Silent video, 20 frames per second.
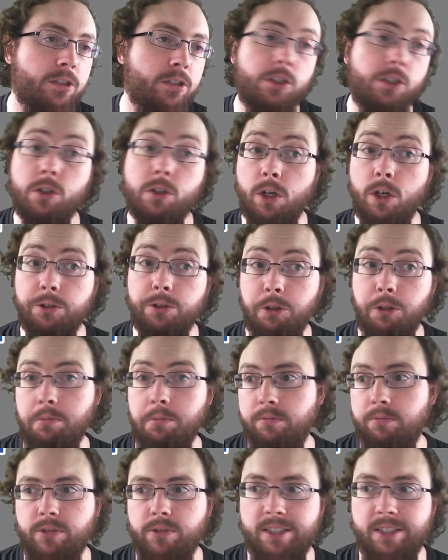You can also
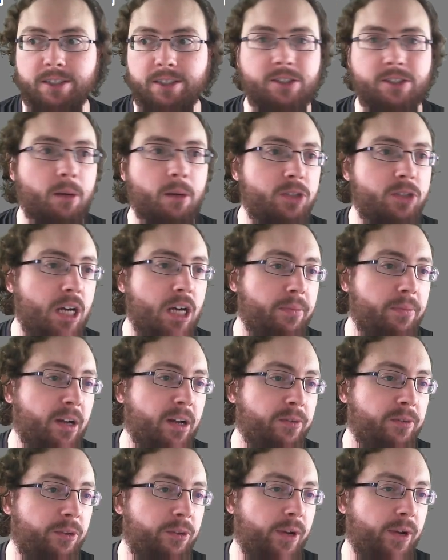press the stop jam
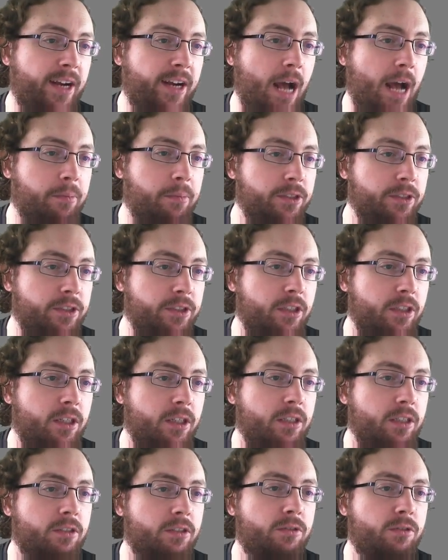when it happens,
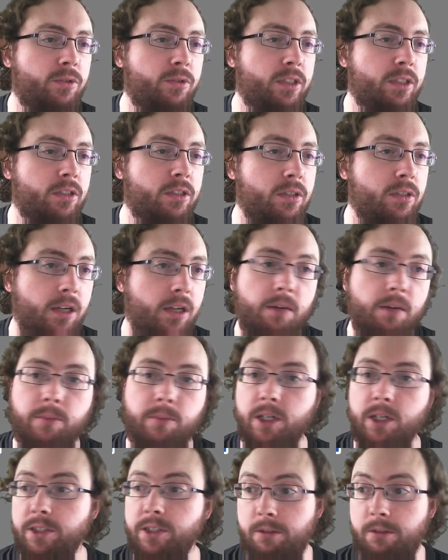
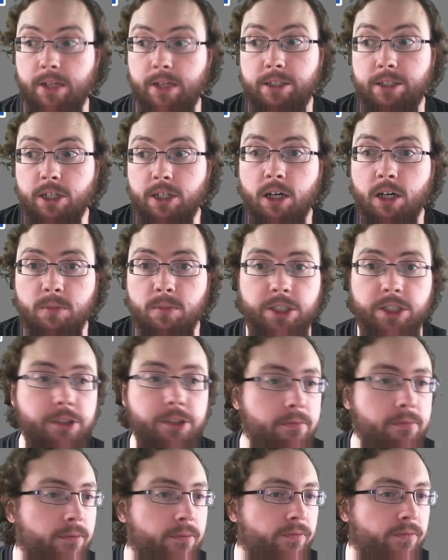because that's harmless.
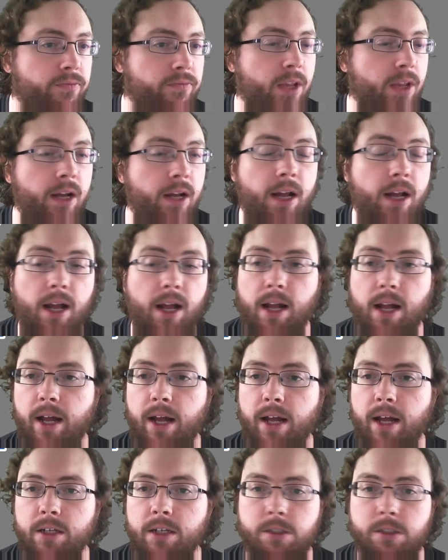
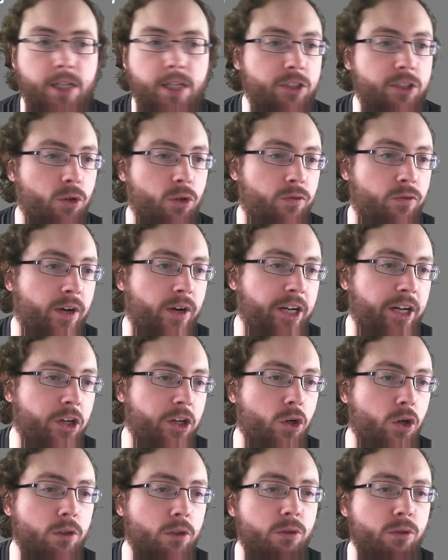And that's all fine. You
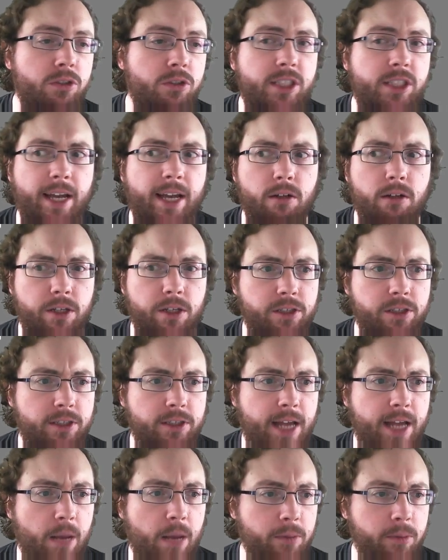can also tell this has
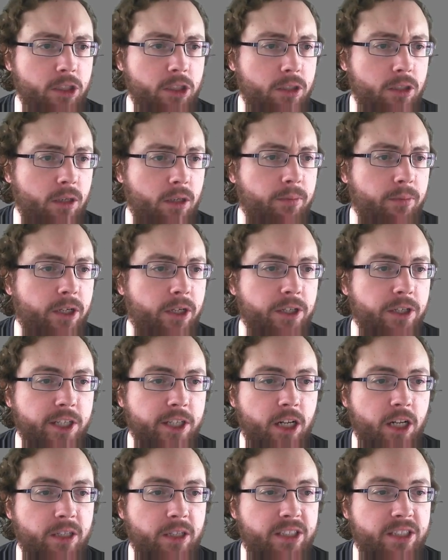happened because
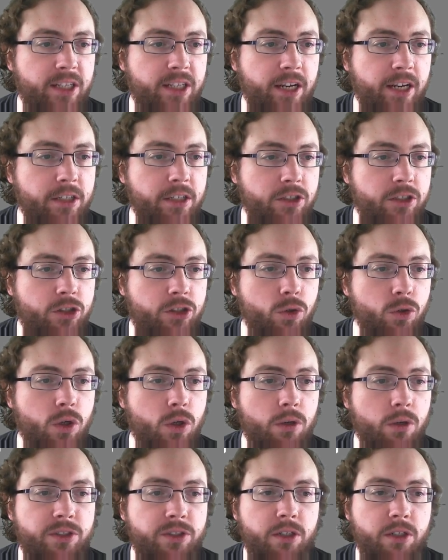it'll say
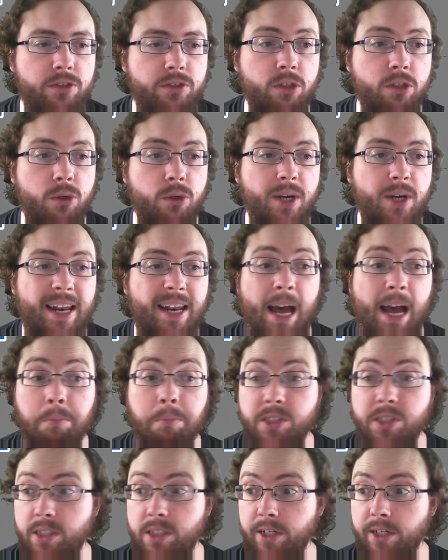2:00
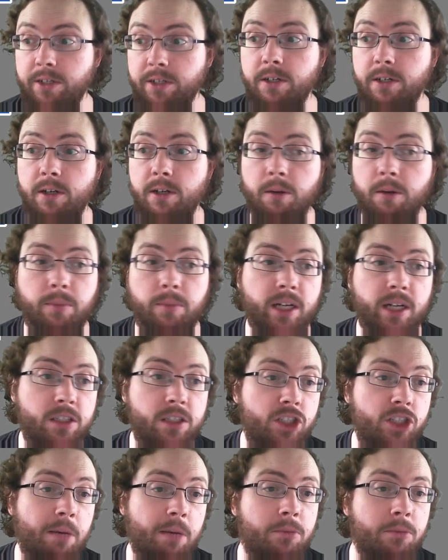elapsed here by the
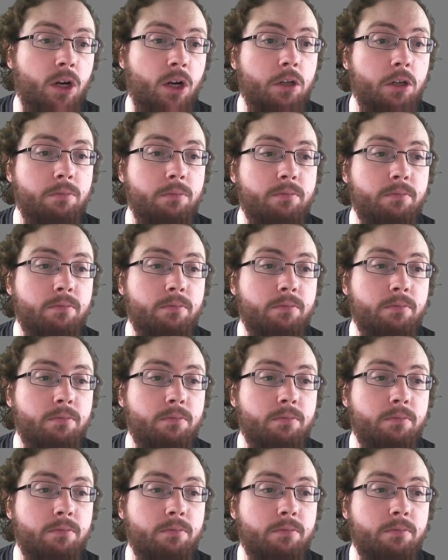jam clock.